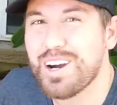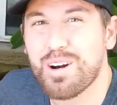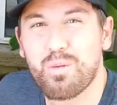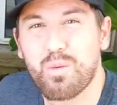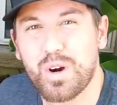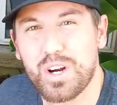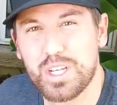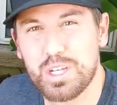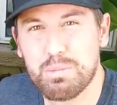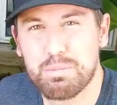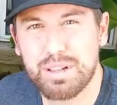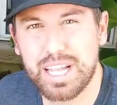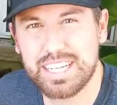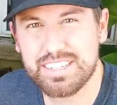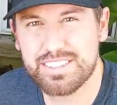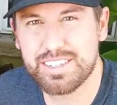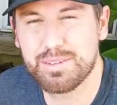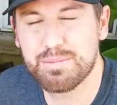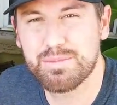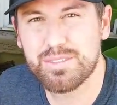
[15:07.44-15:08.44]
where you
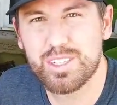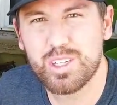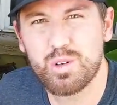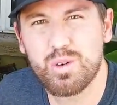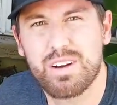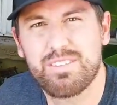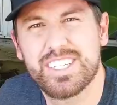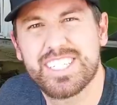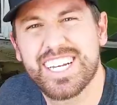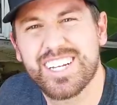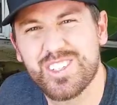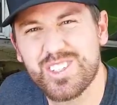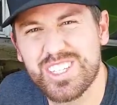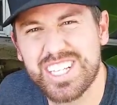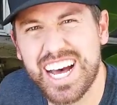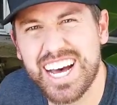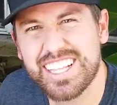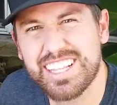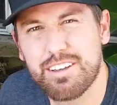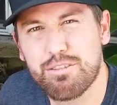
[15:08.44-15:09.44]
place them. Whoever tells you
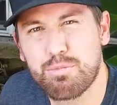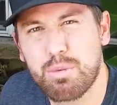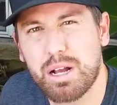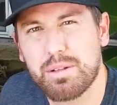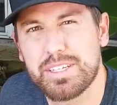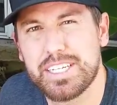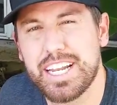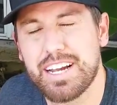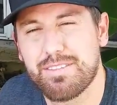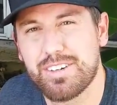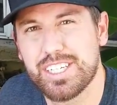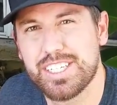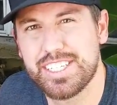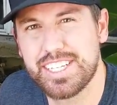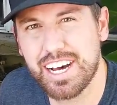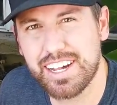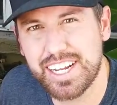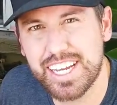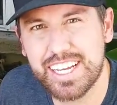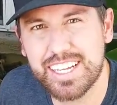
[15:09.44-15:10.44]
that, they've probably never
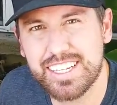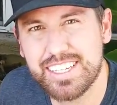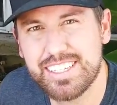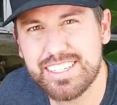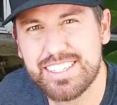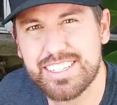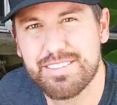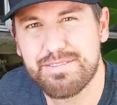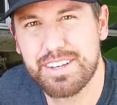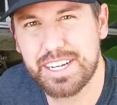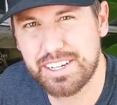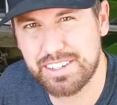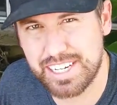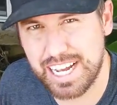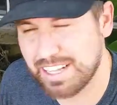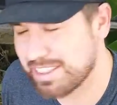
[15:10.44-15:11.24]
done it to figure it